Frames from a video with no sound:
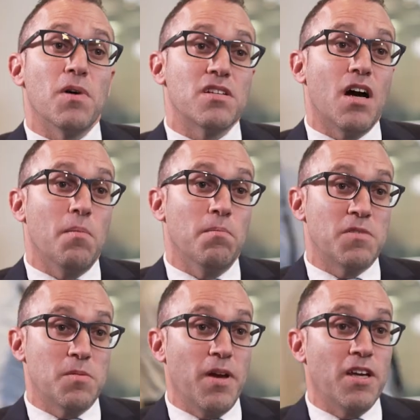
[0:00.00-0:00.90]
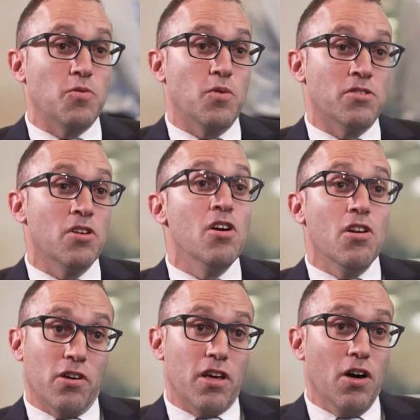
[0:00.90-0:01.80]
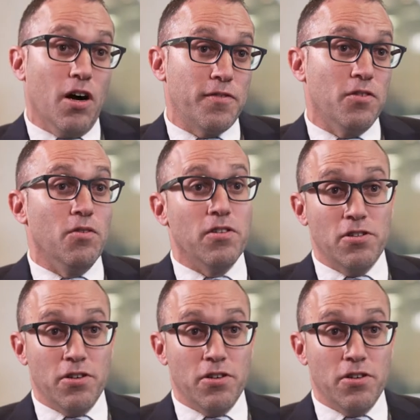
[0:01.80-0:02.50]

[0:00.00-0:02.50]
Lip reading: of my time spent was looking after all the